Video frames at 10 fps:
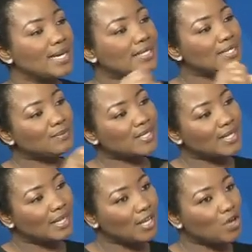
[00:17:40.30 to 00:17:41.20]
And I'm
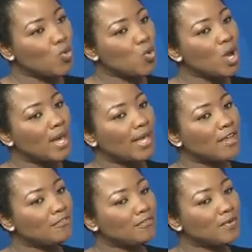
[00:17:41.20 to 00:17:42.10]
saying,
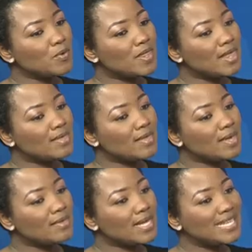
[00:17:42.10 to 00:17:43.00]
if
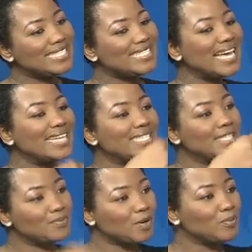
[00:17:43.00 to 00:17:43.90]
the
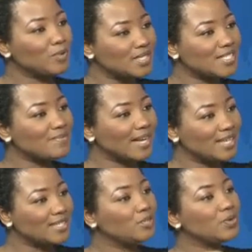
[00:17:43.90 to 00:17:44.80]
intended purpose is
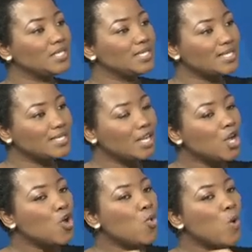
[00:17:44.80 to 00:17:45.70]
market liquidity,
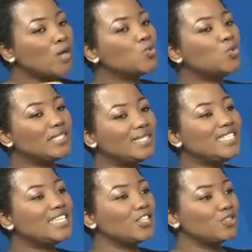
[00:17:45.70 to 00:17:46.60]
what would
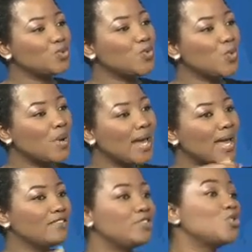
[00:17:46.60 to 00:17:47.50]
lead us to
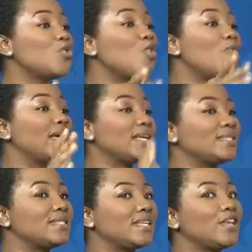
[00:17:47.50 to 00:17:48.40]
having to go back
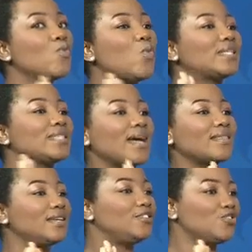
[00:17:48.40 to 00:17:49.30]
and say, what
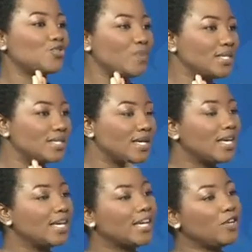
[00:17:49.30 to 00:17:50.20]
other instrument
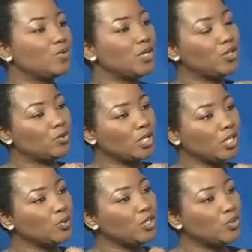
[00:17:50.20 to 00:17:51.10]
can we
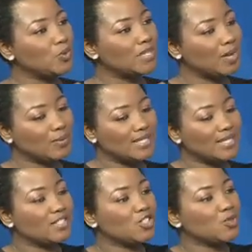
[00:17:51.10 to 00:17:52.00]
use? Are we
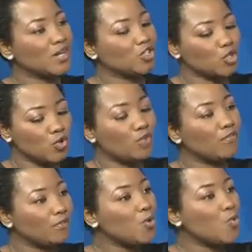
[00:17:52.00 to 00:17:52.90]
saying this is not a sure
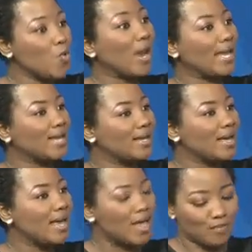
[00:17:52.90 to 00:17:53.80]
way,
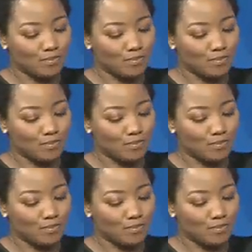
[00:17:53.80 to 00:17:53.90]
a